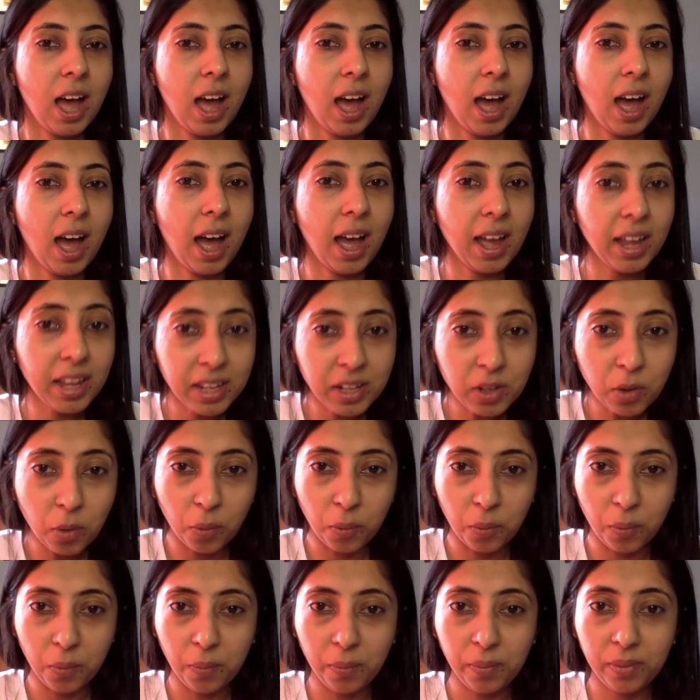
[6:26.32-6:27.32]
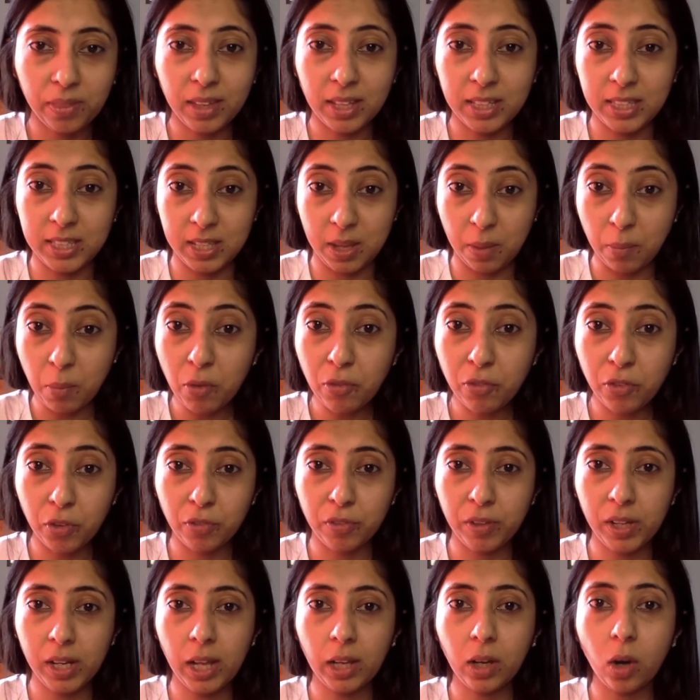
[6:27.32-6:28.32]
I know that some of you
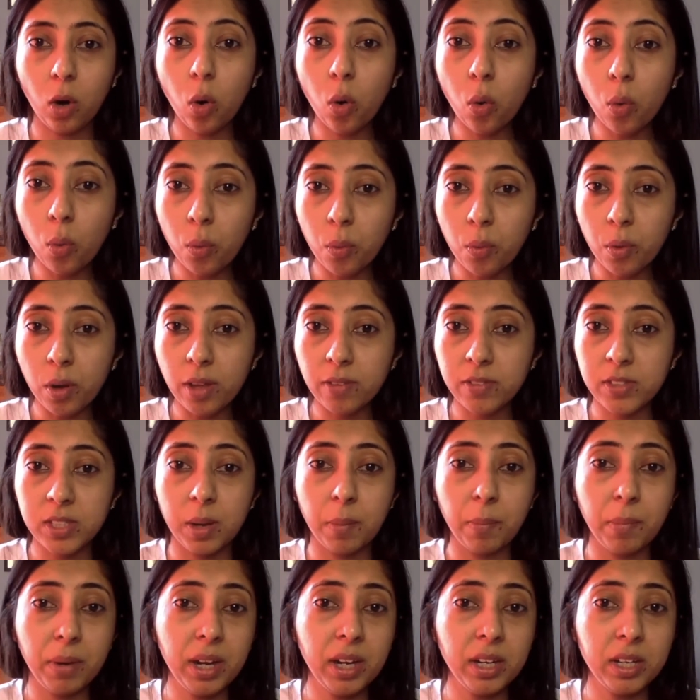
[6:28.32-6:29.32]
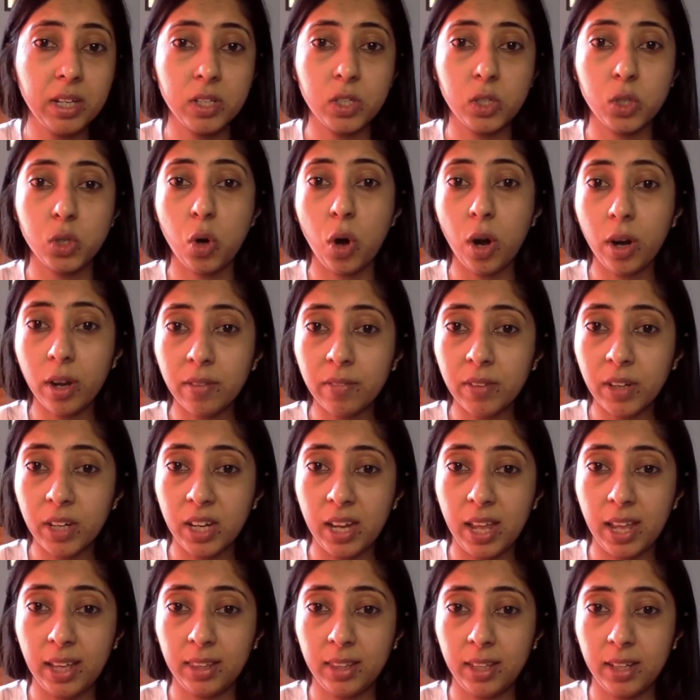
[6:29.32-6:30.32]
feel like, oh, if somebody does not even
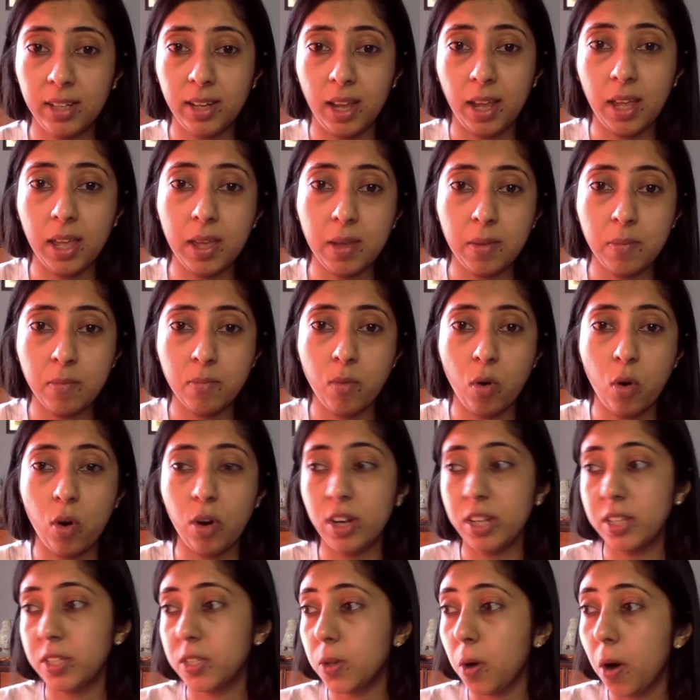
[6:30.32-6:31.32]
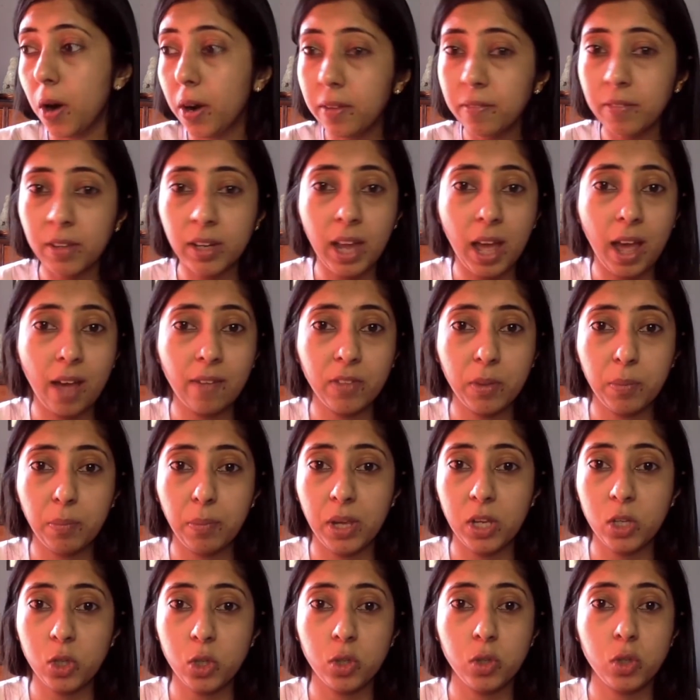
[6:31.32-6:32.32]
take the time or does not even have the
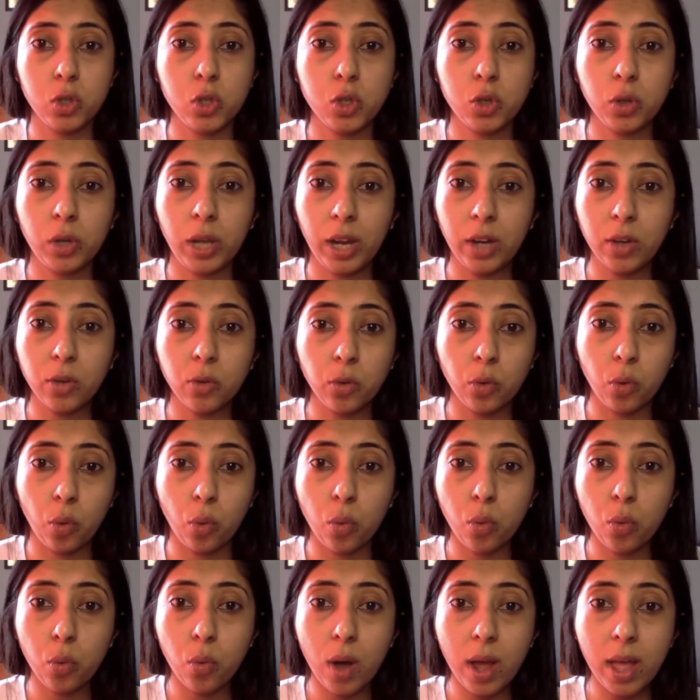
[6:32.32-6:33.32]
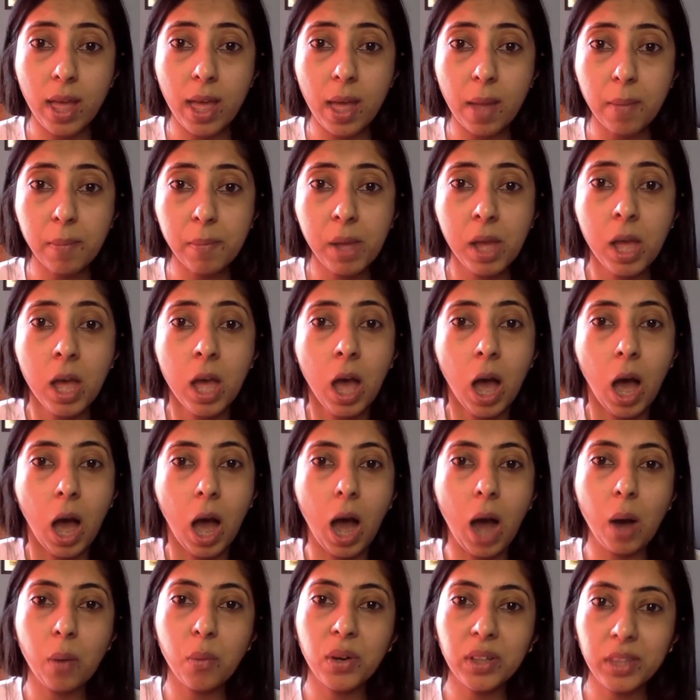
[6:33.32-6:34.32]
patience to get to know who I am,
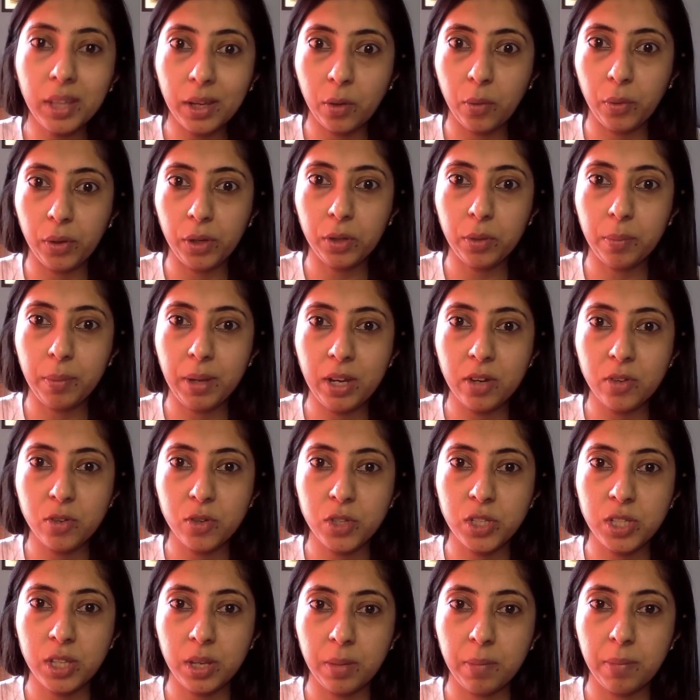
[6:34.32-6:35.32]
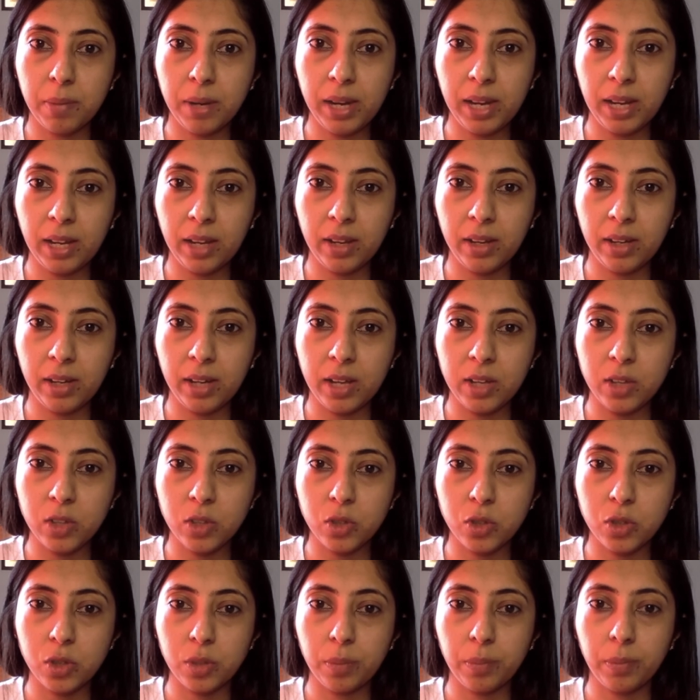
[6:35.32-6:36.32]
how are they going to be interested in building a
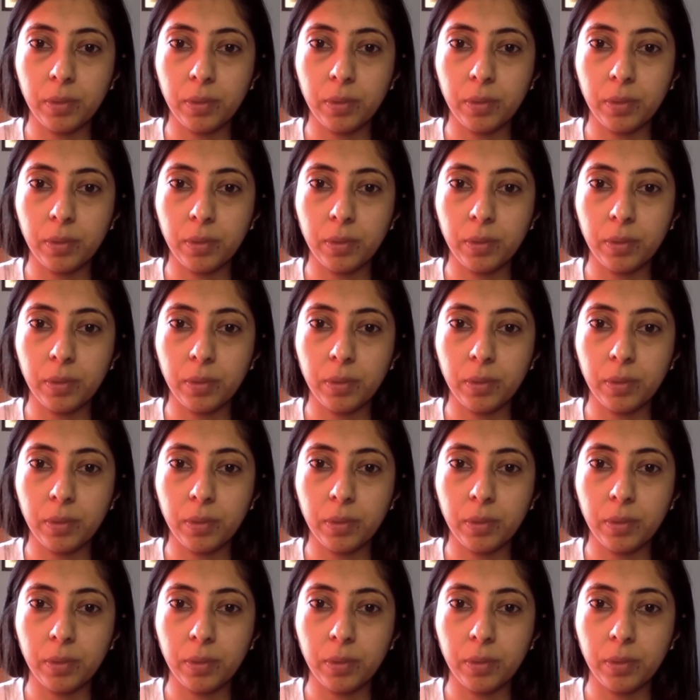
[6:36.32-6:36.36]
relationship?